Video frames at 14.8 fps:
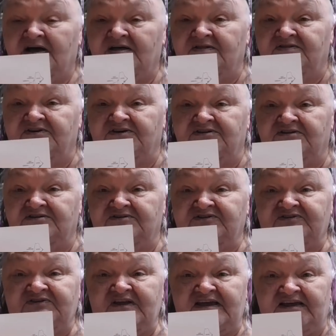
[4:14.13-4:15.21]
the
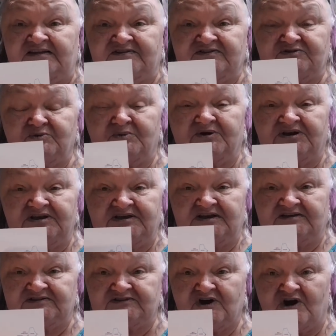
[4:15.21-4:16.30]
states where he
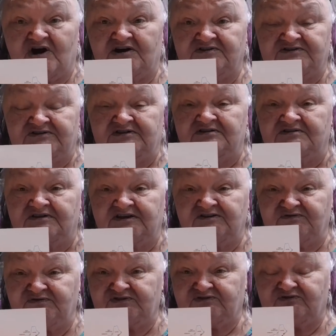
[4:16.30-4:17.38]
gets cards and
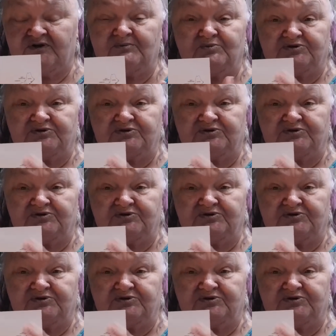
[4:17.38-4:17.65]
gifts from,